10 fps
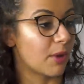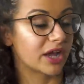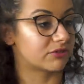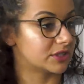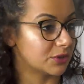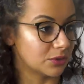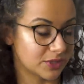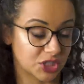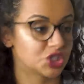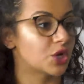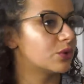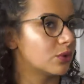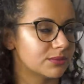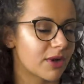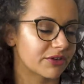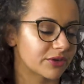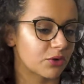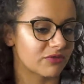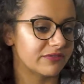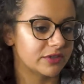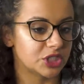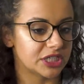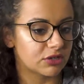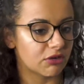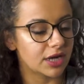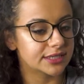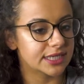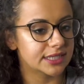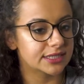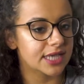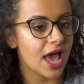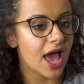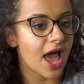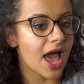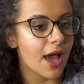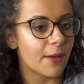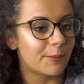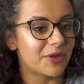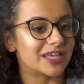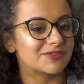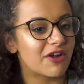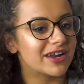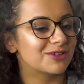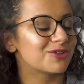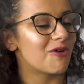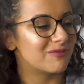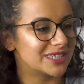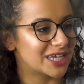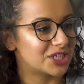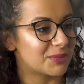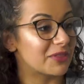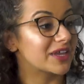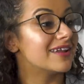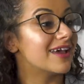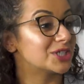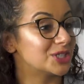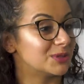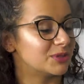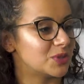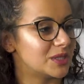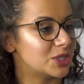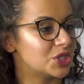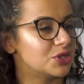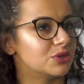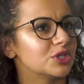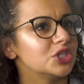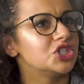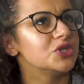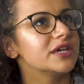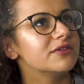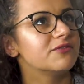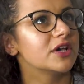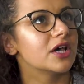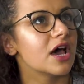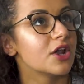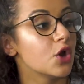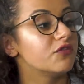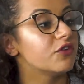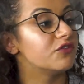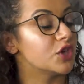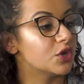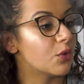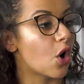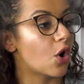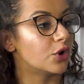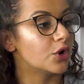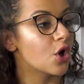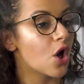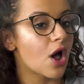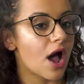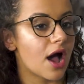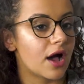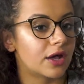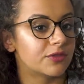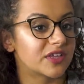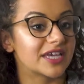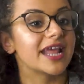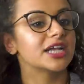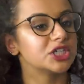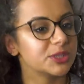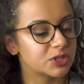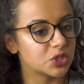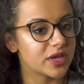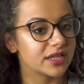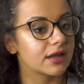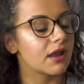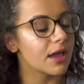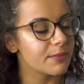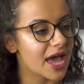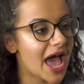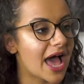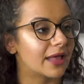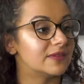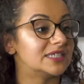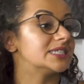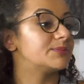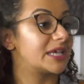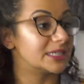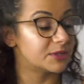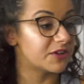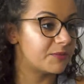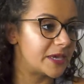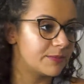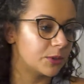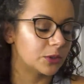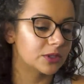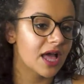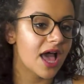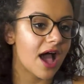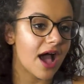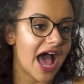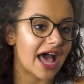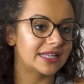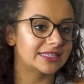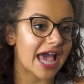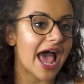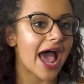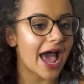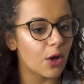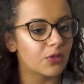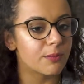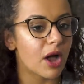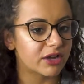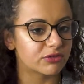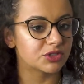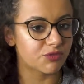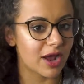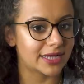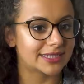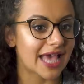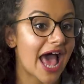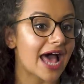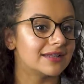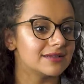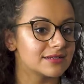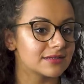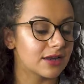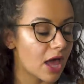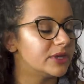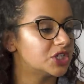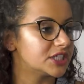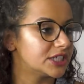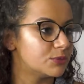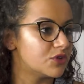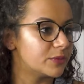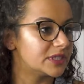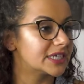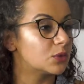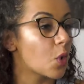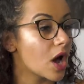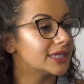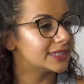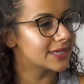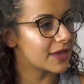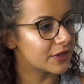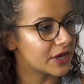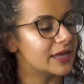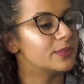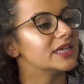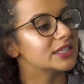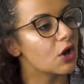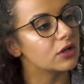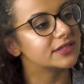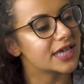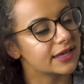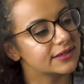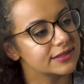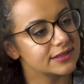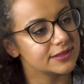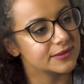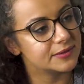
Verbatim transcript: migrant, the so-called migrant or refugee crisis. But there's very little conversation about the connections between the two. Could you give an overview on uh, the connections between climate and the displacement of people, and how the migrants' rights and climate justice movement can work together in this context?